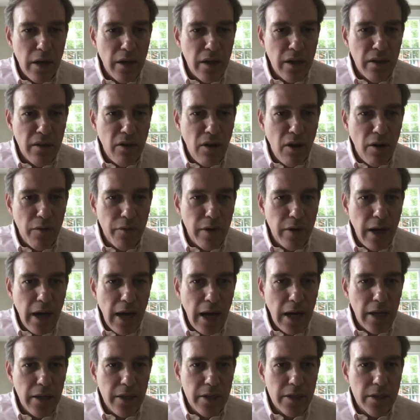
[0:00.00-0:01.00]
often
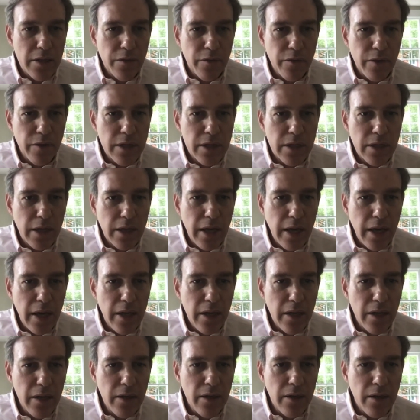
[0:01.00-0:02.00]
highly
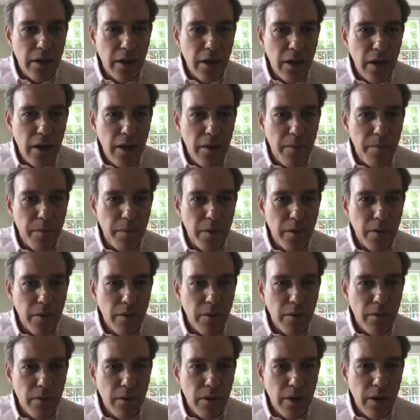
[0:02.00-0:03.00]
sophisticated
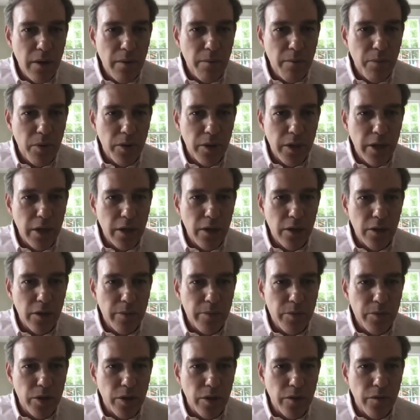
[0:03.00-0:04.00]
political
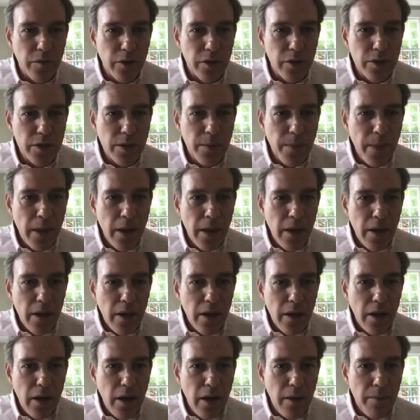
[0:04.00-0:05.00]
observers,
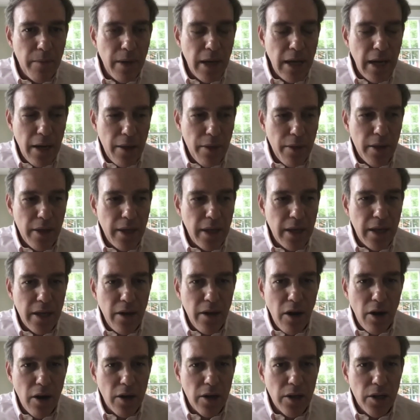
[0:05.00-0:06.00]
and I think they can
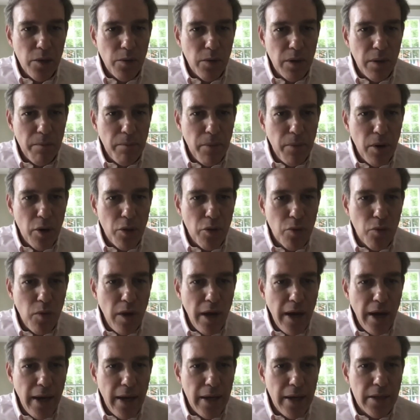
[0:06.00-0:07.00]
argue it both
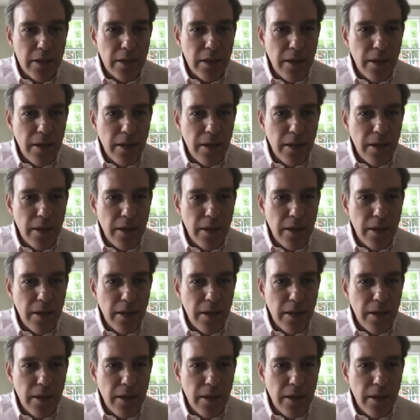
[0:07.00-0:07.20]
ways.